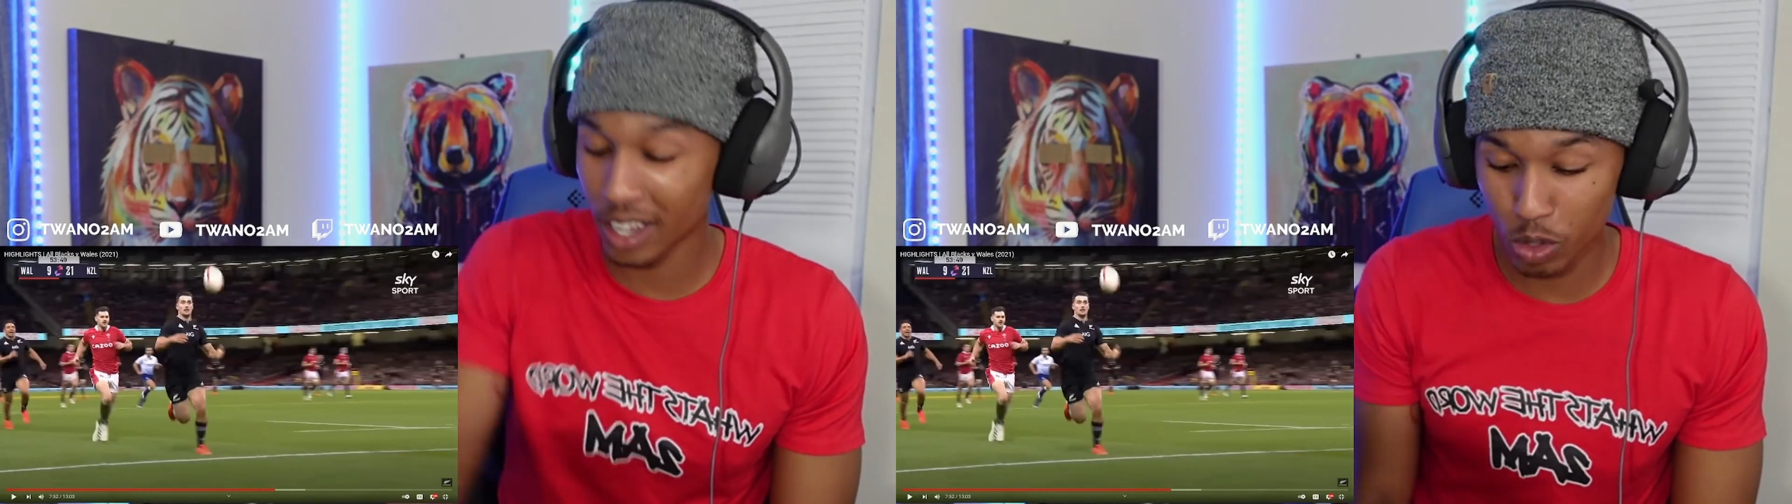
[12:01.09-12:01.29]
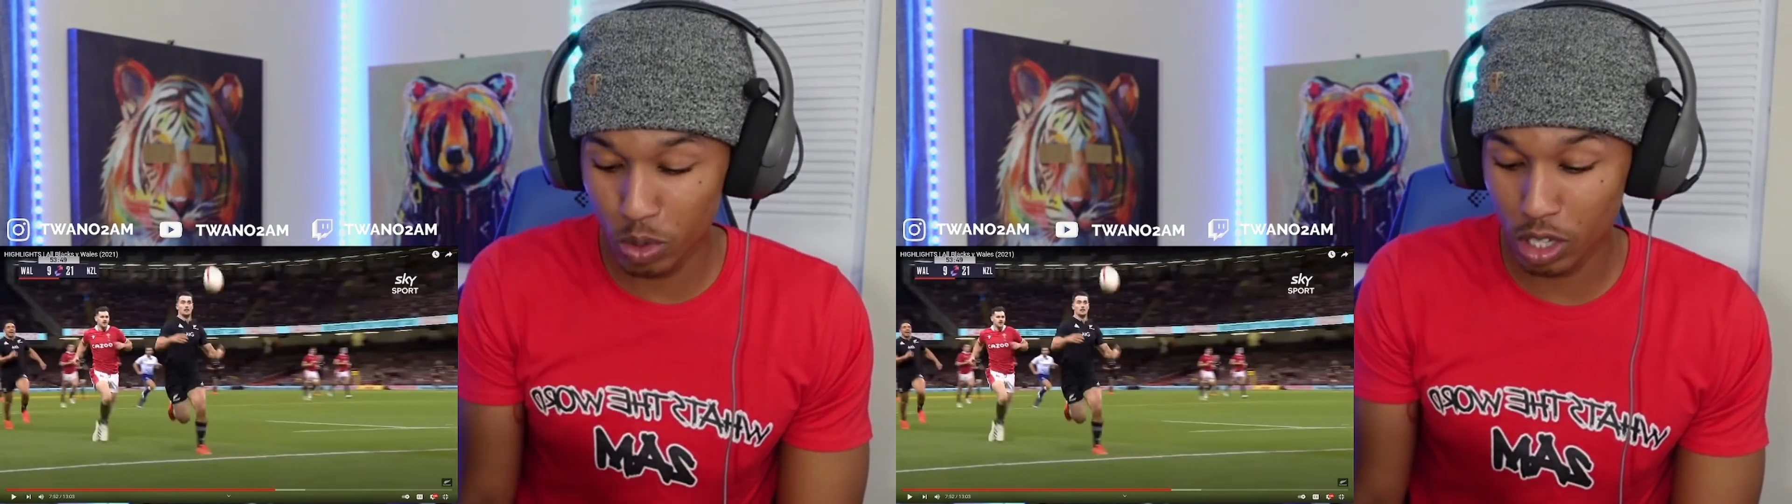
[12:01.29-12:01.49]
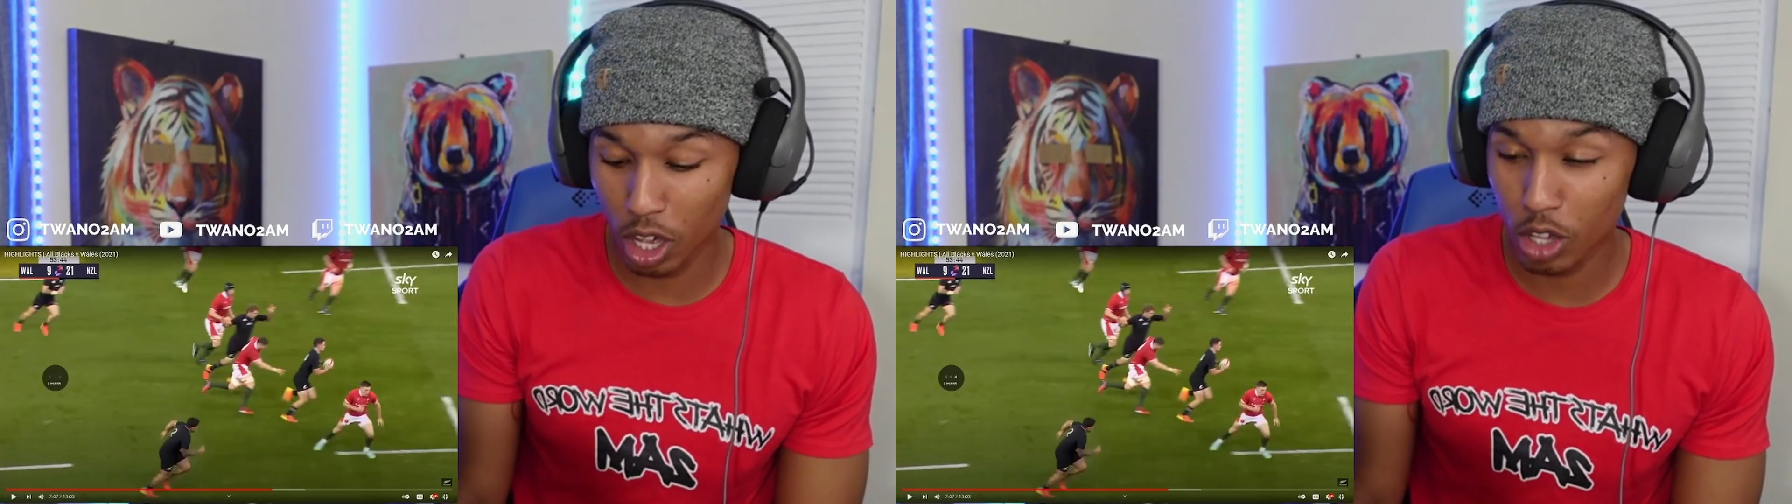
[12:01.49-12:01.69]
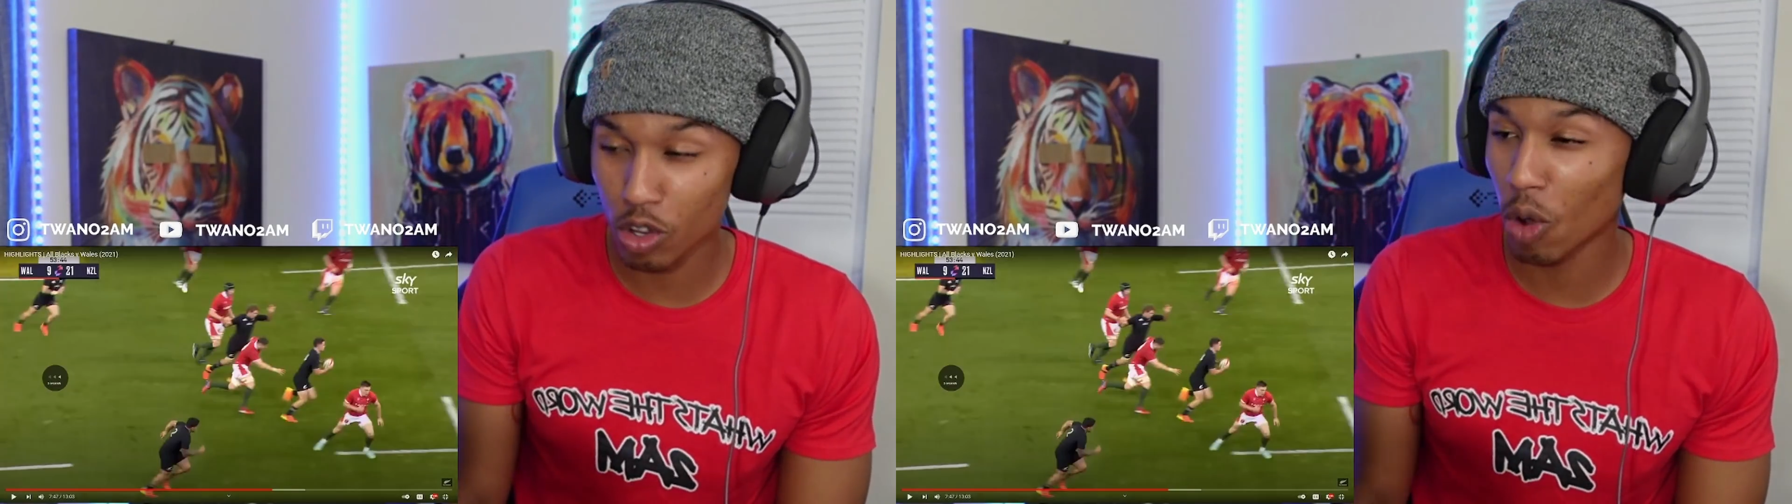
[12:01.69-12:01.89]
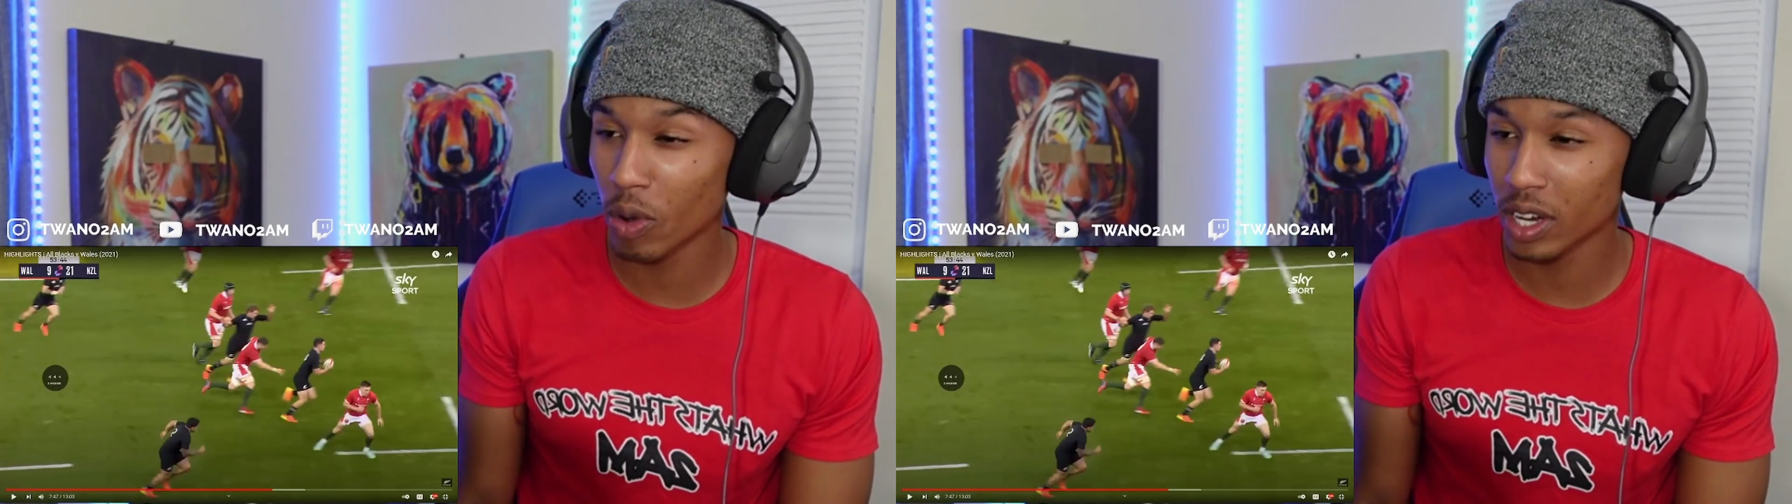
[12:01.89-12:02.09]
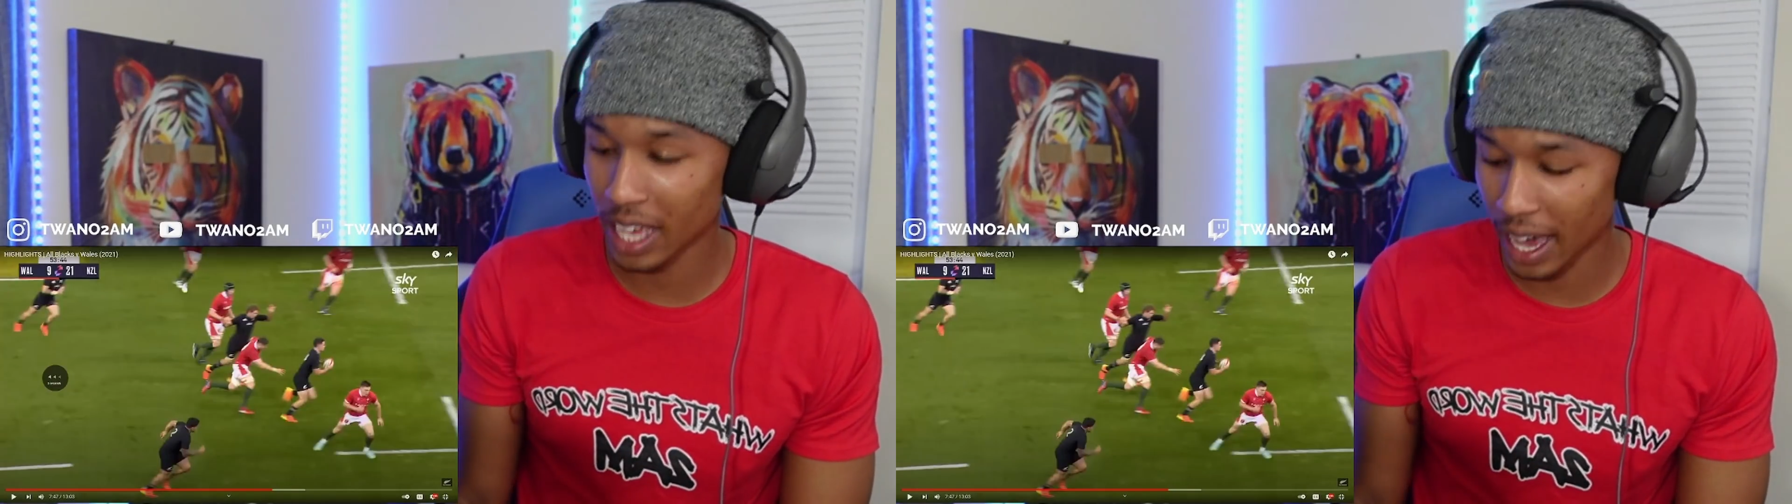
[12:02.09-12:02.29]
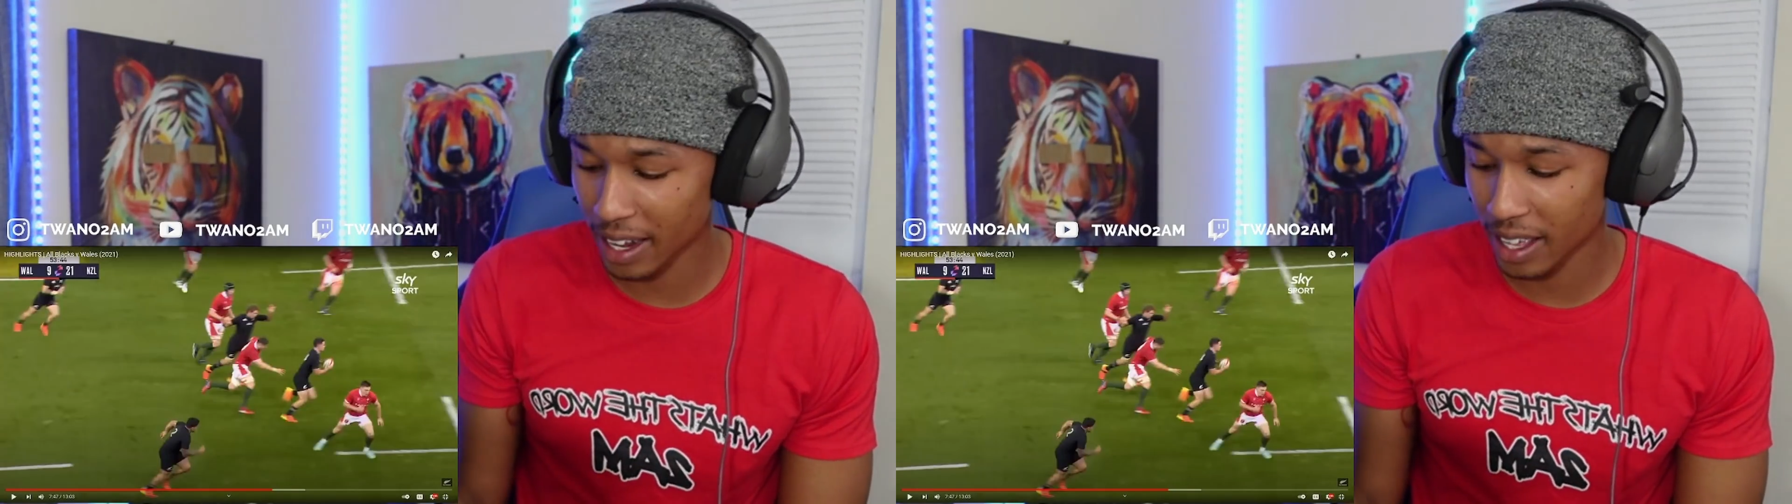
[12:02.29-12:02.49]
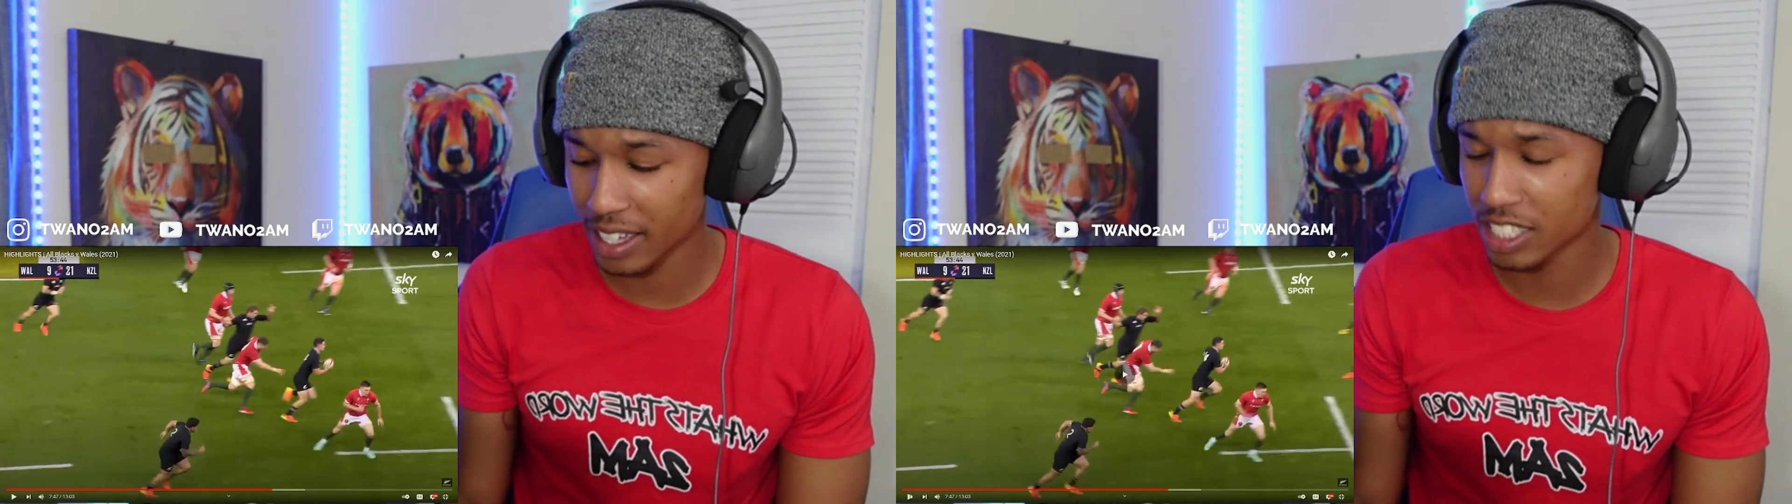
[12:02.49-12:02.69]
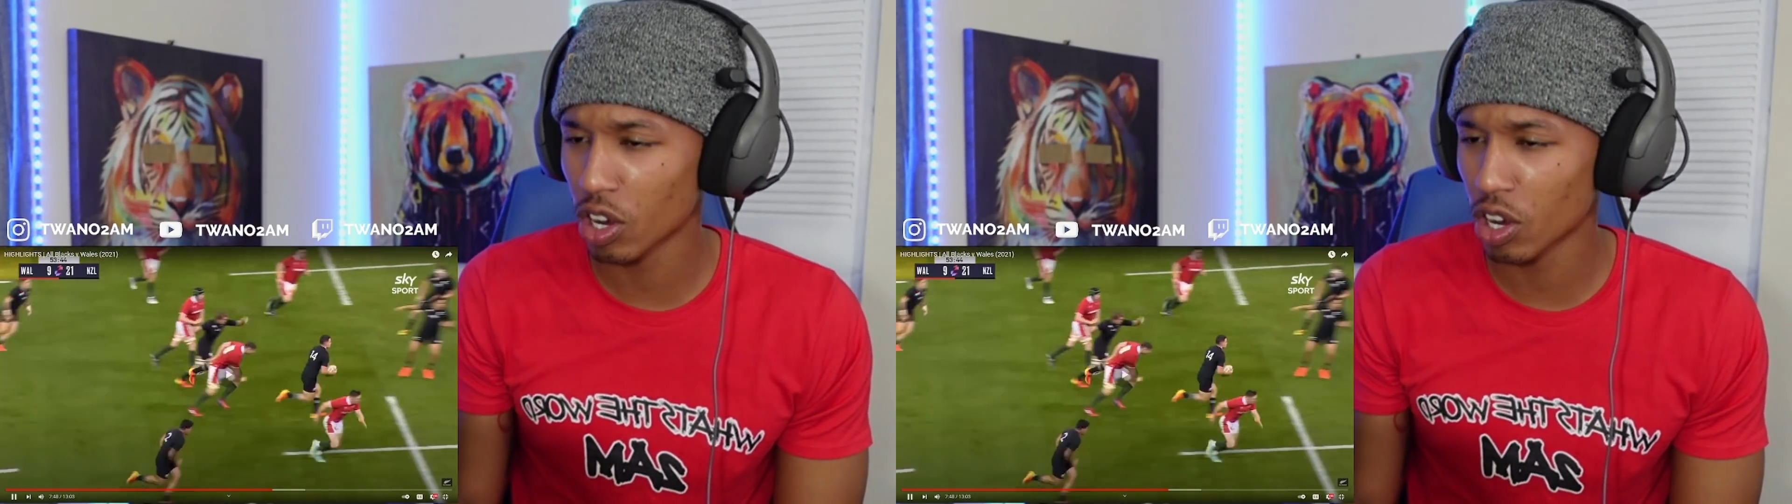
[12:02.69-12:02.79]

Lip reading: You already had a head start